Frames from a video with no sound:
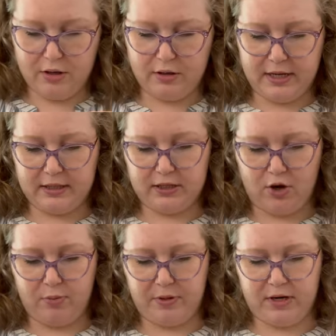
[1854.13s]
Let's
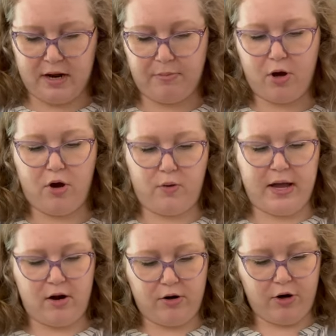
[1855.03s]
open it up. Oh,
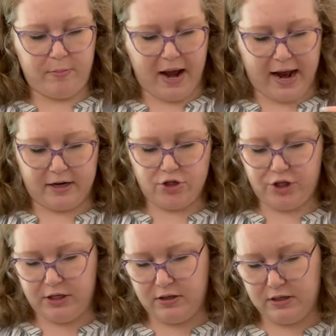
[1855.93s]
and on her
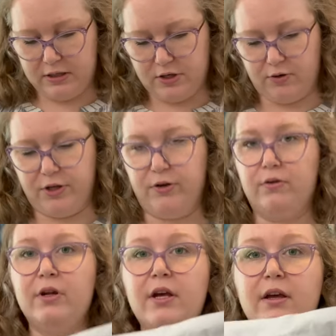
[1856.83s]
packaging, it's so cute.
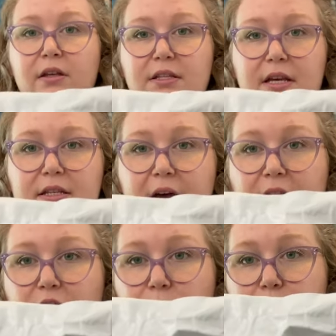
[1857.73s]
It says,
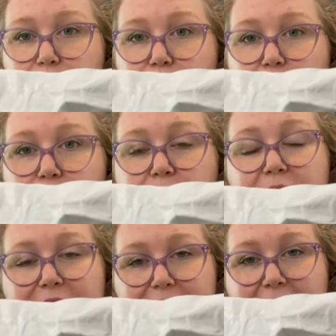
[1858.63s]
hello, beautiful.
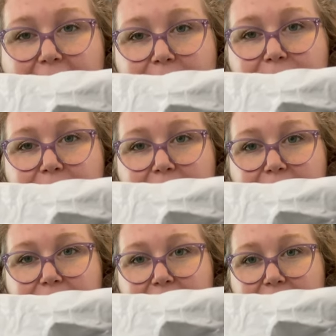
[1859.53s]
It's a happy mail
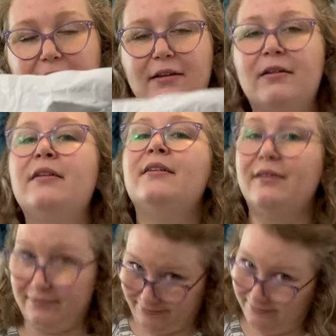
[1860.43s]
day.
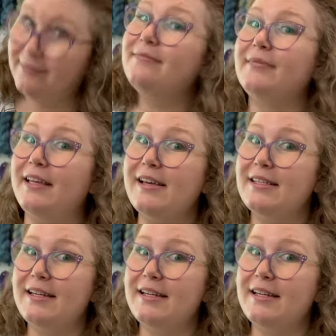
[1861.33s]
Yes, it